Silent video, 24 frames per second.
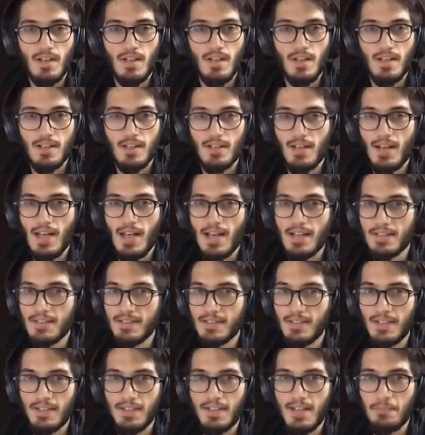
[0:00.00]
like
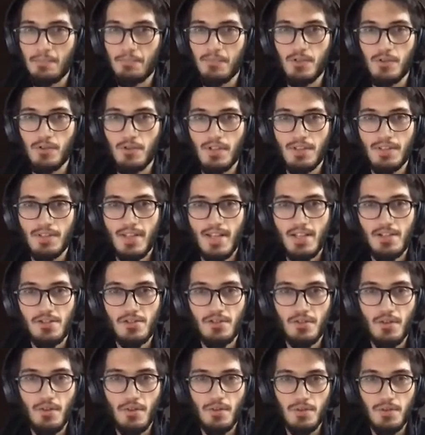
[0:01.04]
turn up your attention
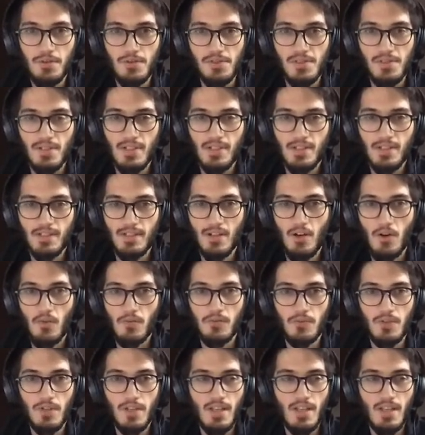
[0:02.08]
on those, and hopefully